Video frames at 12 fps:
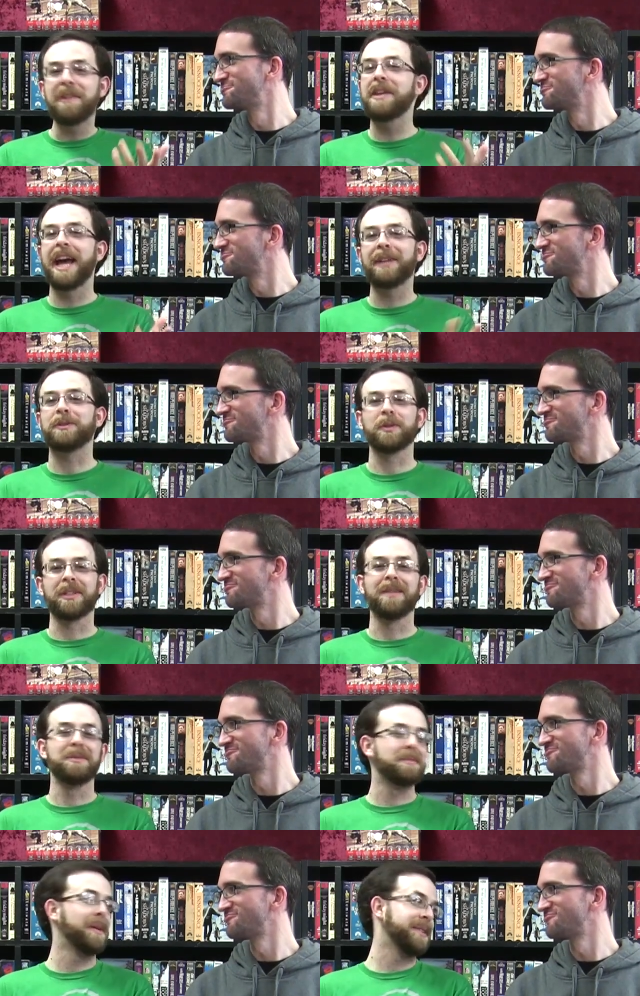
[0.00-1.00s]
Speaker 1: how the actual
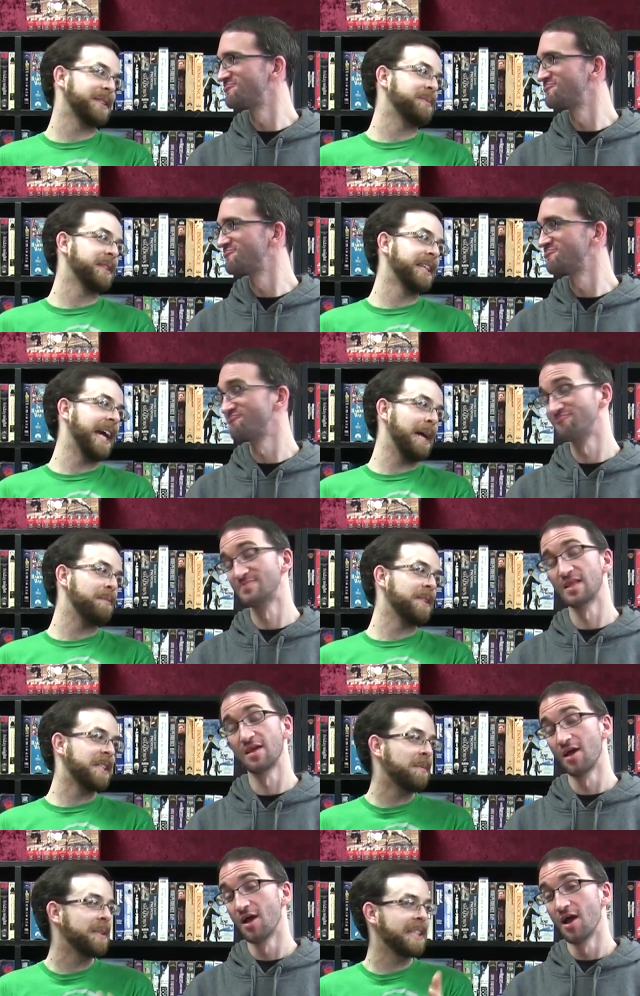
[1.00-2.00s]
zombie apocalypse is going to
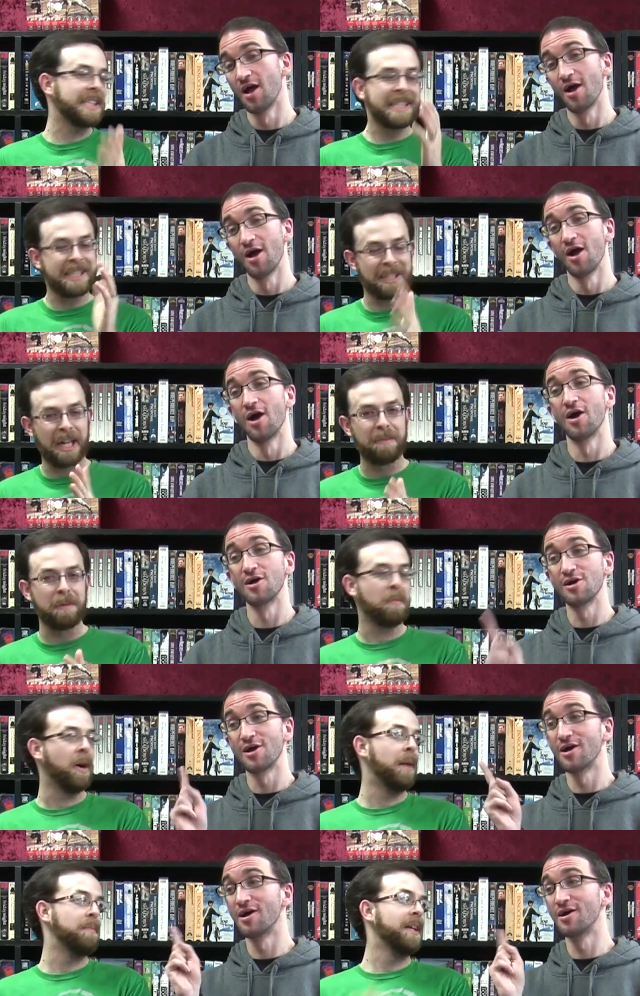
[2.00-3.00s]
happen. Somebody's going to see a zombie
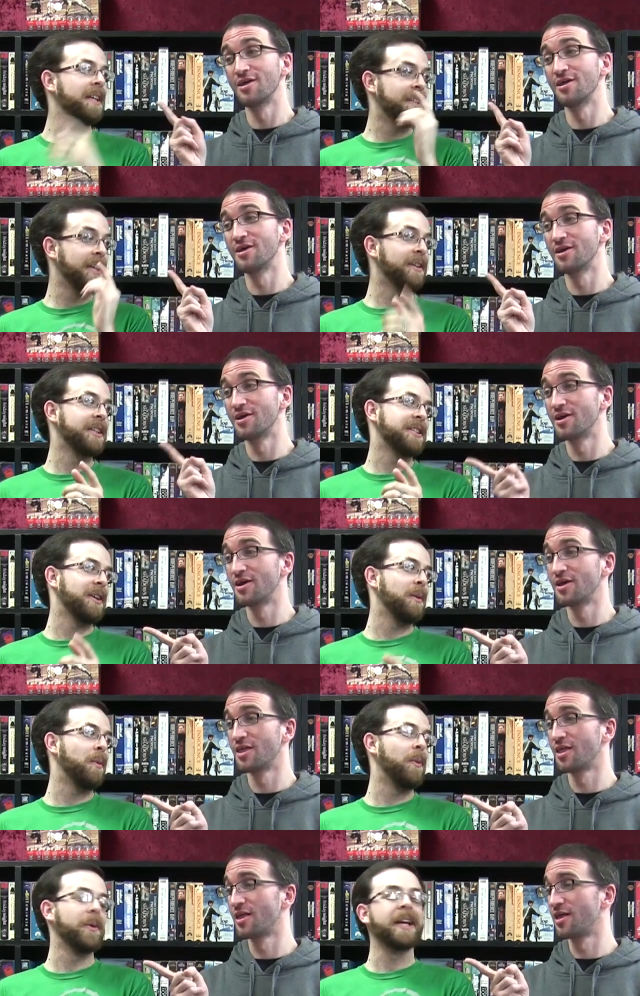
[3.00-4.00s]
prop. They're going to
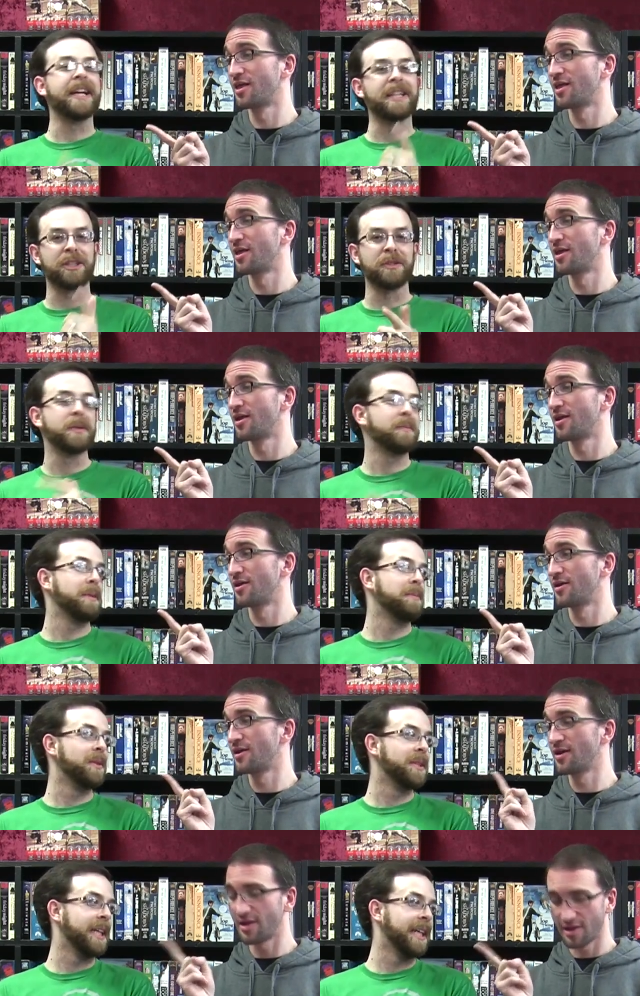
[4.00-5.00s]
start hoarding and shooting
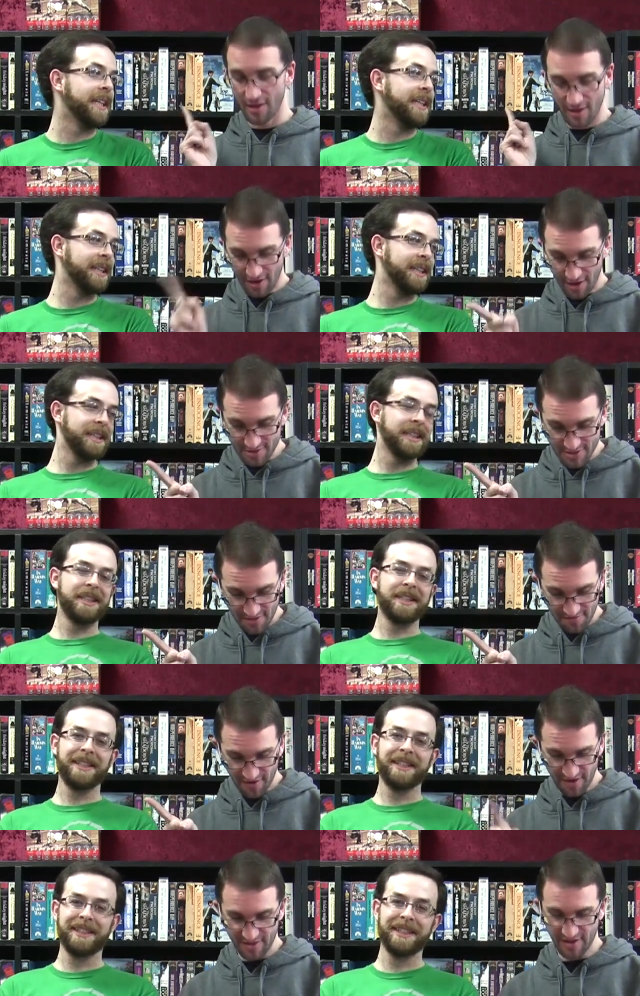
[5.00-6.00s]
people in the head. Here's the
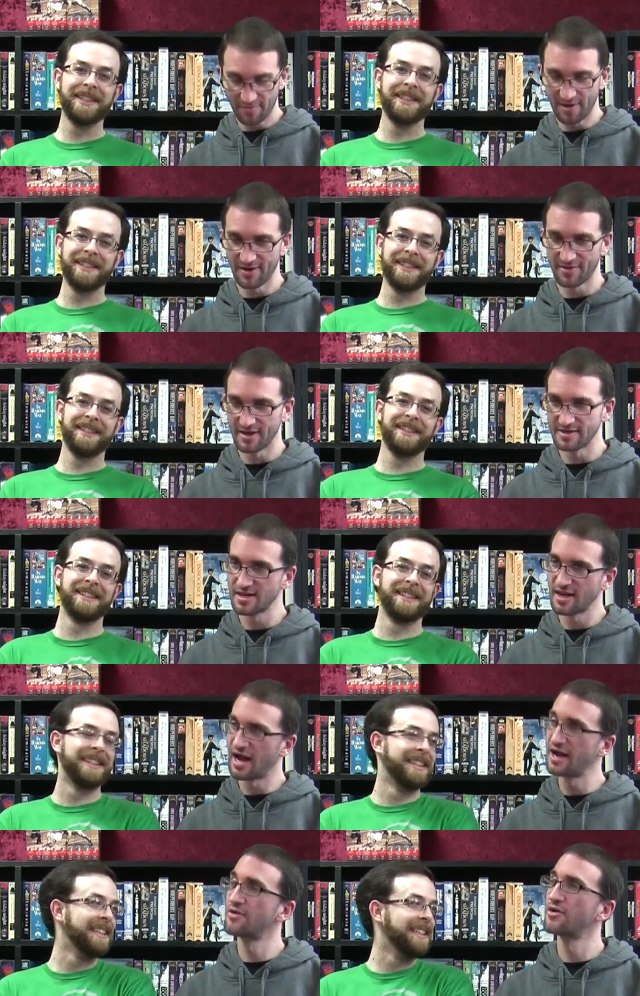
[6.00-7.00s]
funny
Speaker 2: thing about this, and
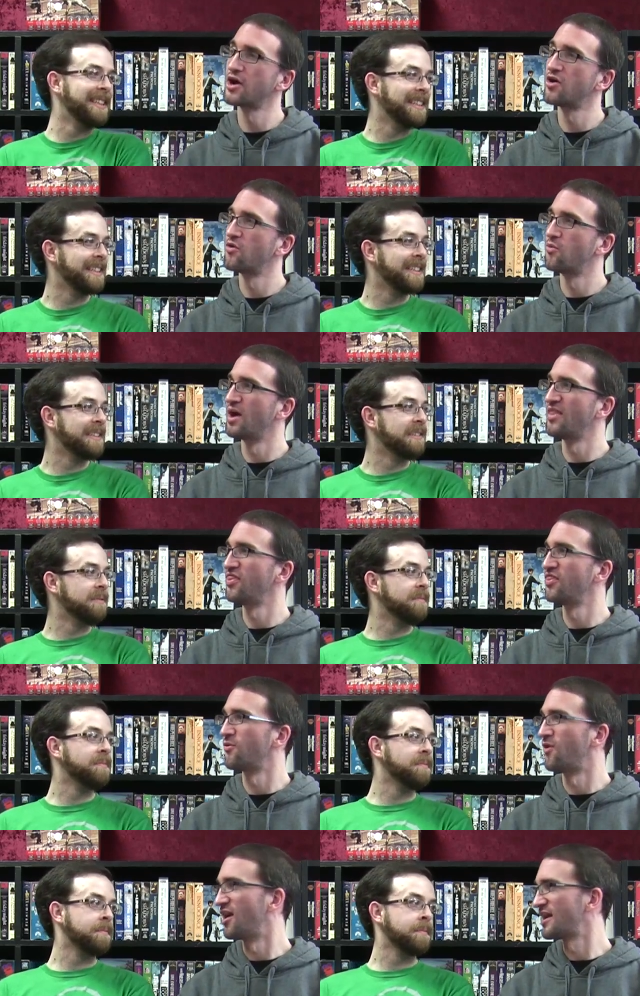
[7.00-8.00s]
I don't know when
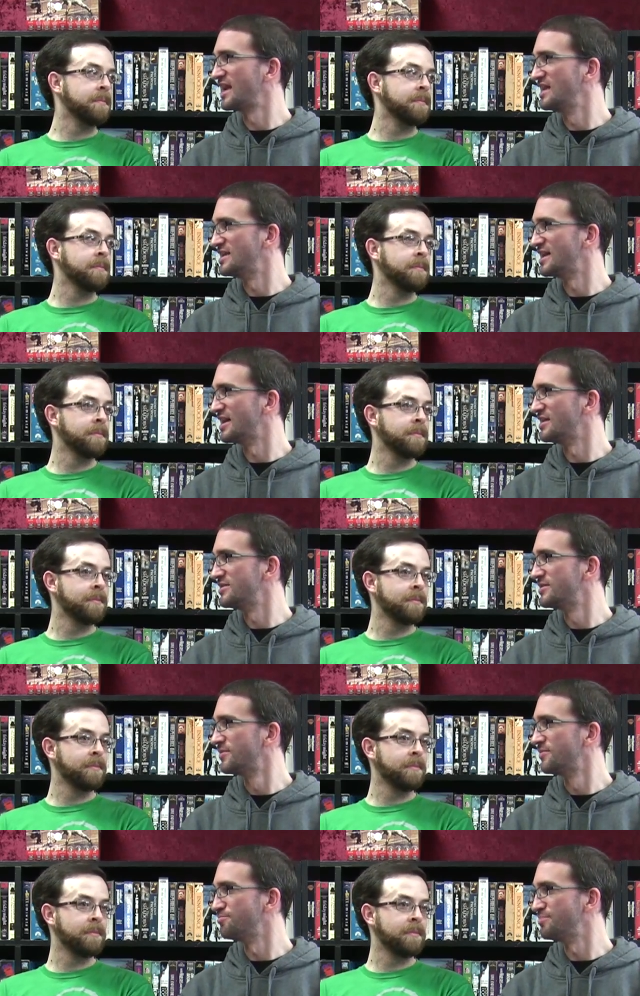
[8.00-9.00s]
The Walking Dead
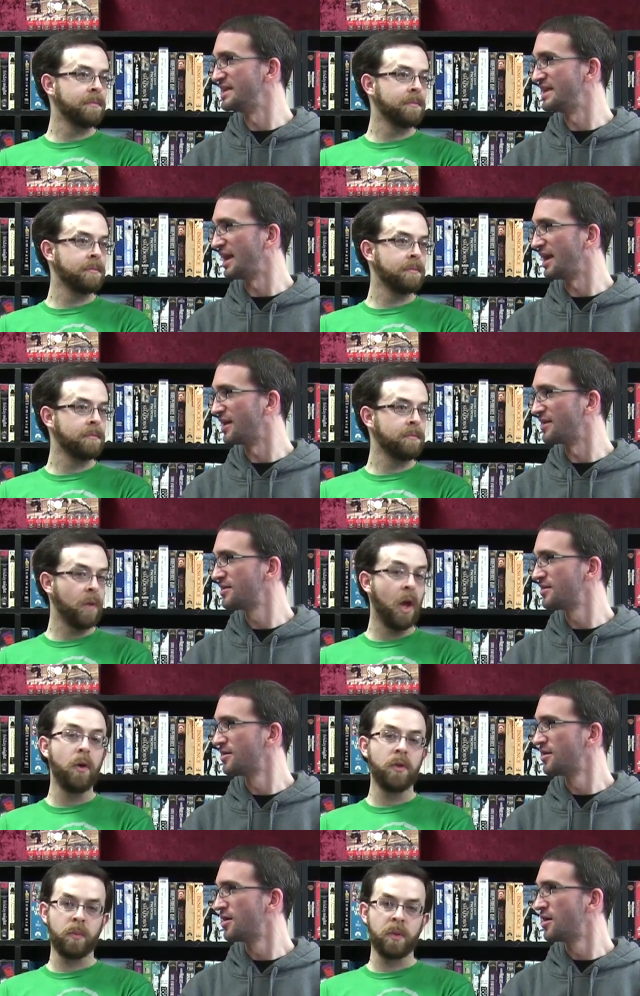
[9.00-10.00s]
began.
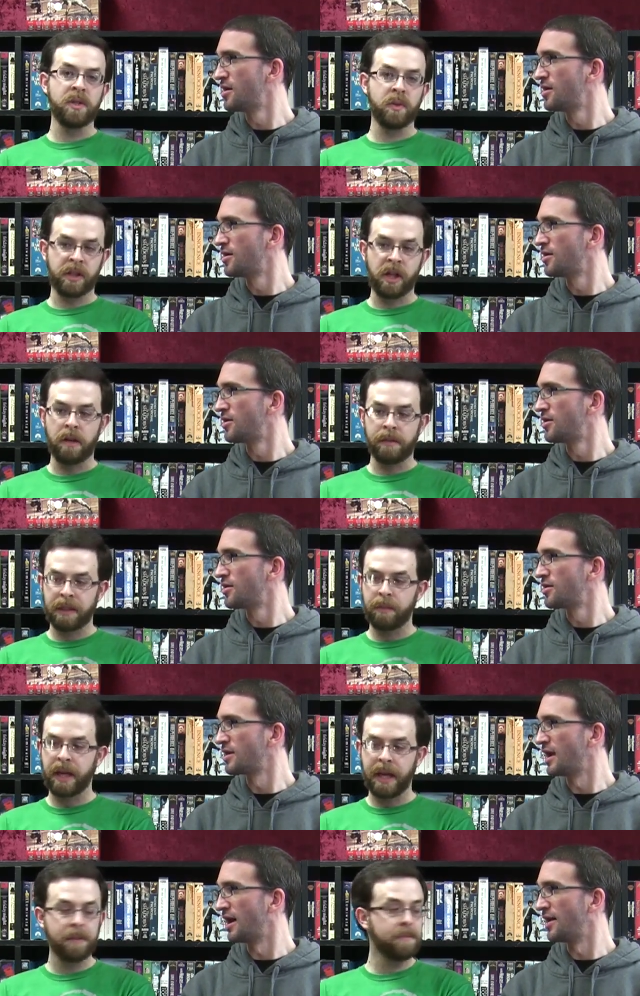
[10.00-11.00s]
Oh,
Speaker 1: the when did the comic
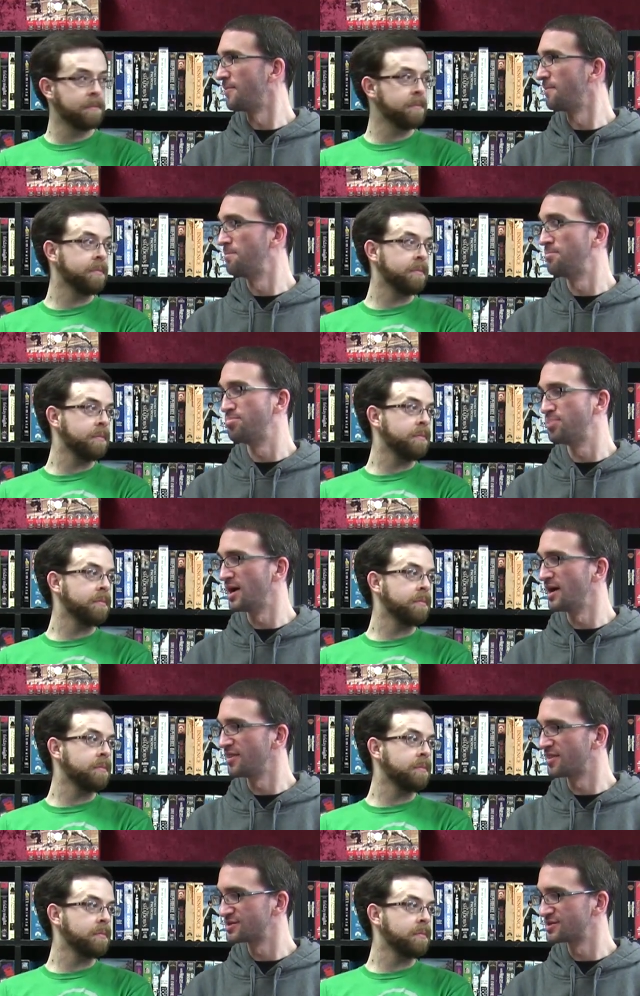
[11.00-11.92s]
began?
Speaker 2: Yeah, but